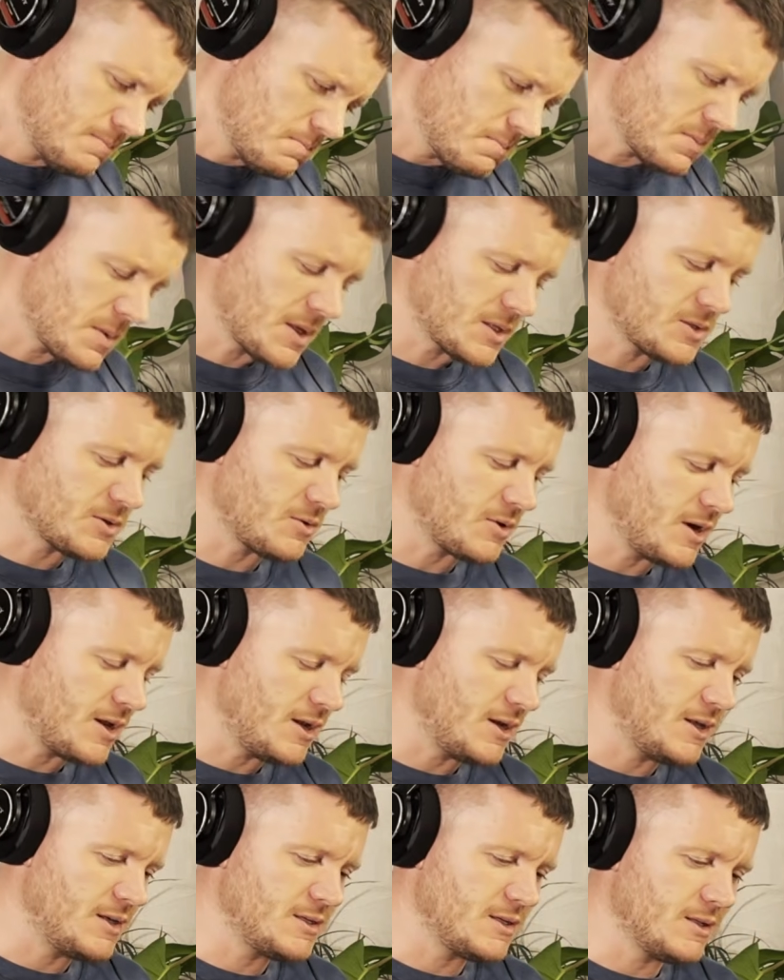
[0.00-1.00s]
That's right,
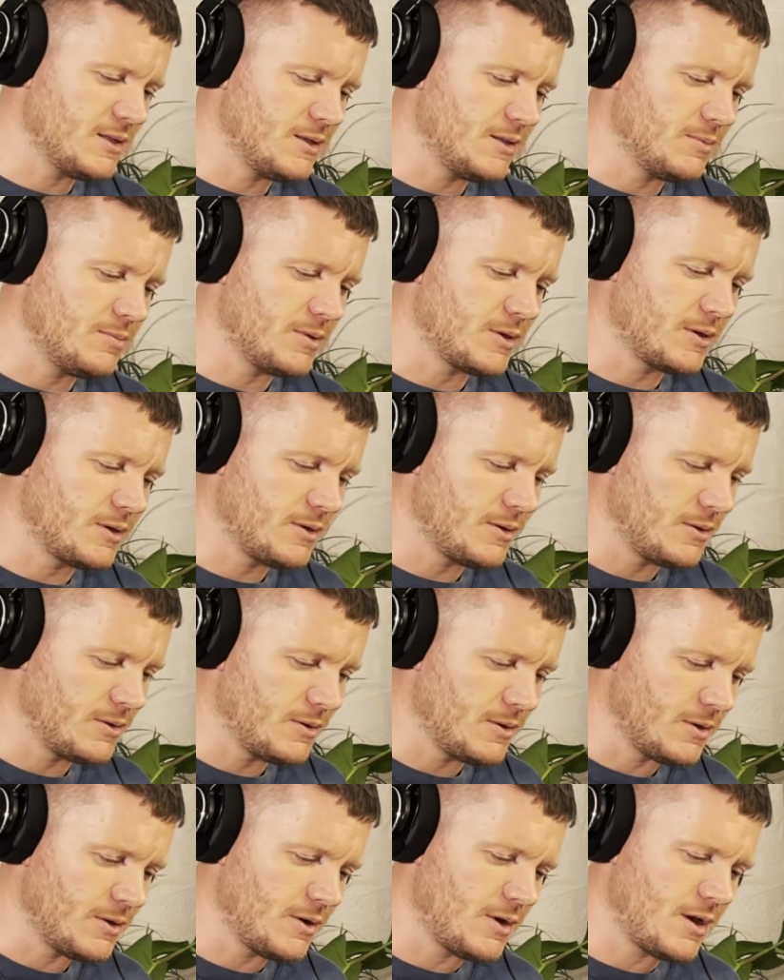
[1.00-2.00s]
it is a little
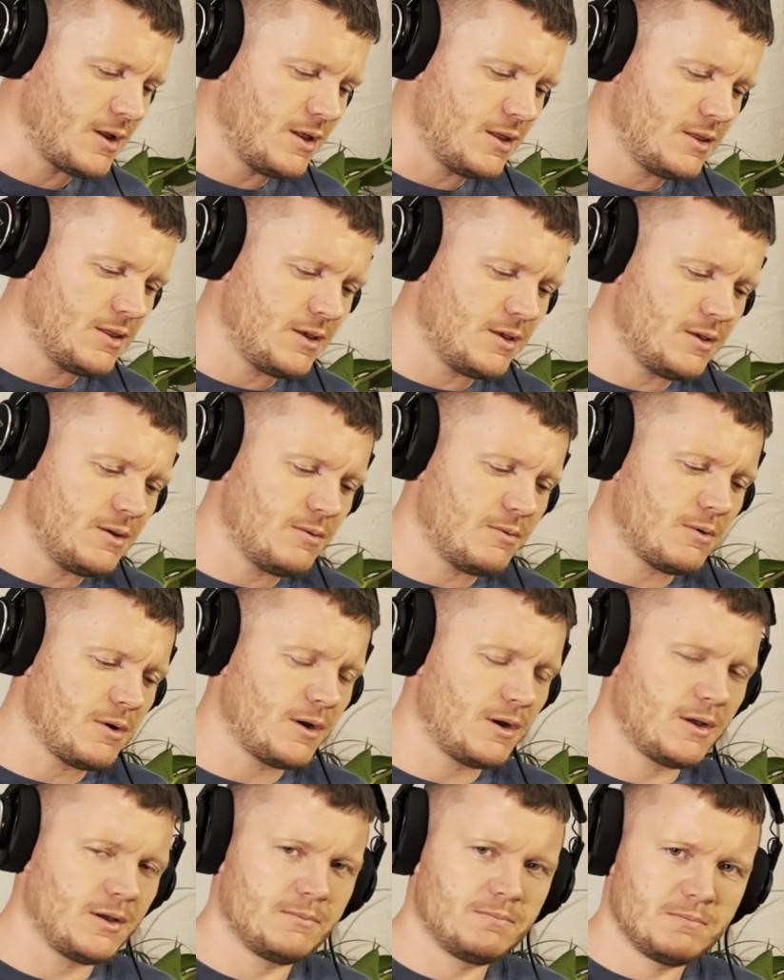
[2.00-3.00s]
peculiar. Anything you
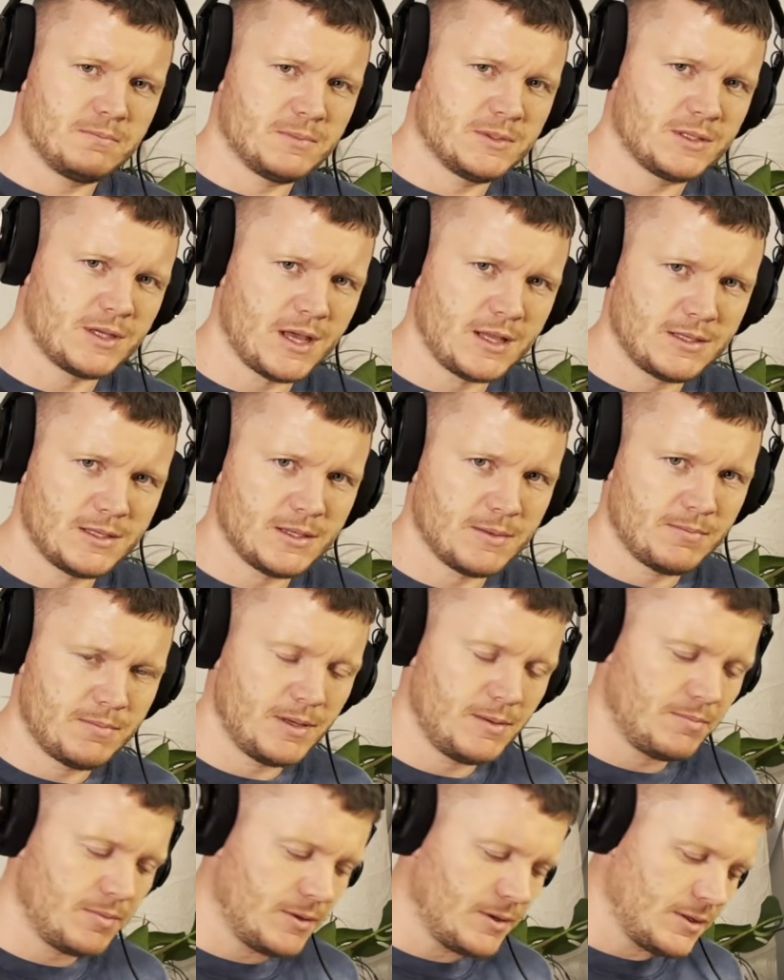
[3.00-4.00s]
want to say to the
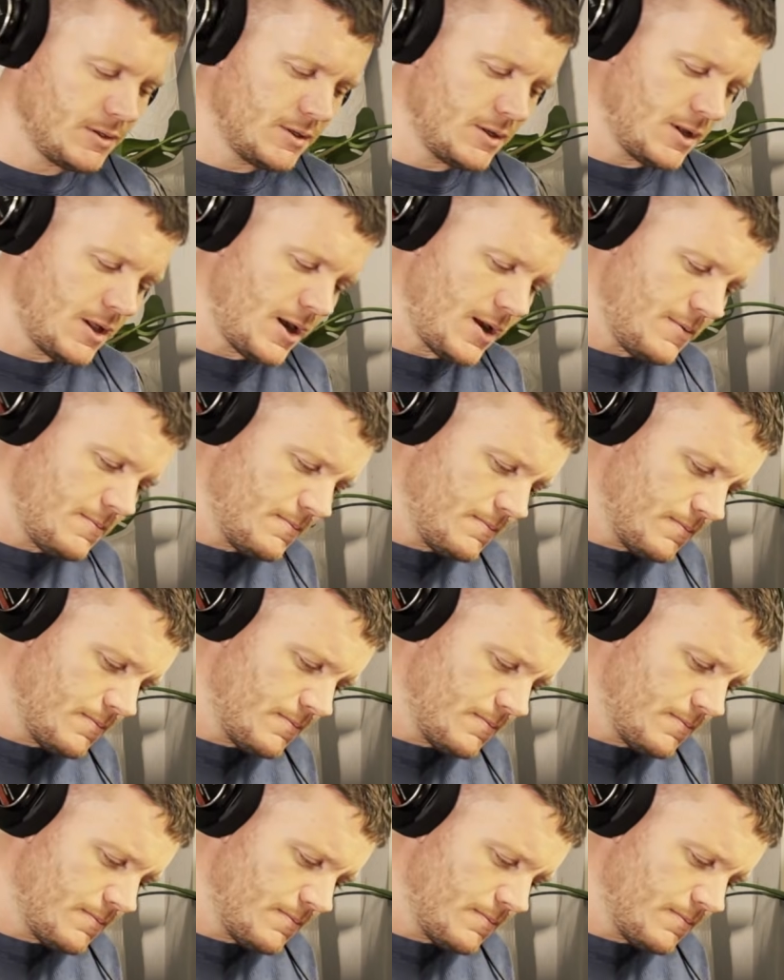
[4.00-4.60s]
people here today?